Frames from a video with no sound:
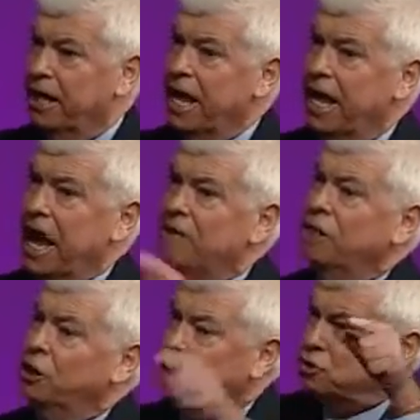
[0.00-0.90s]
And I've
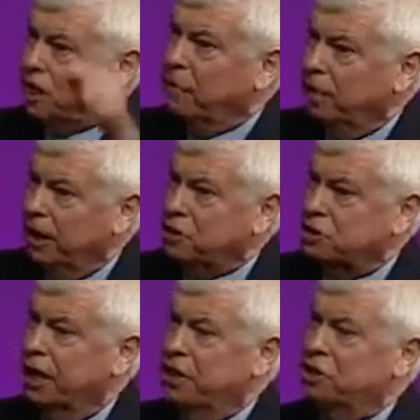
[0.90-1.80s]
introduced separate
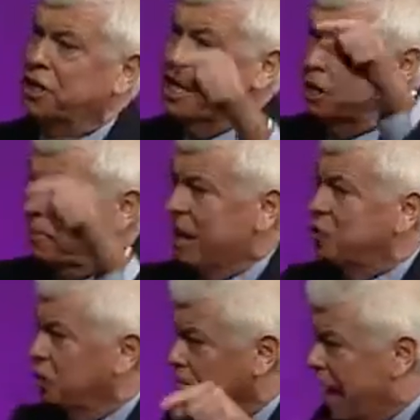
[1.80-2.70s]
legislation to make
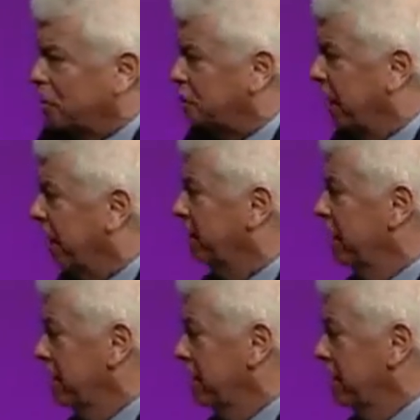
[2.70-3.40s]
sure in my state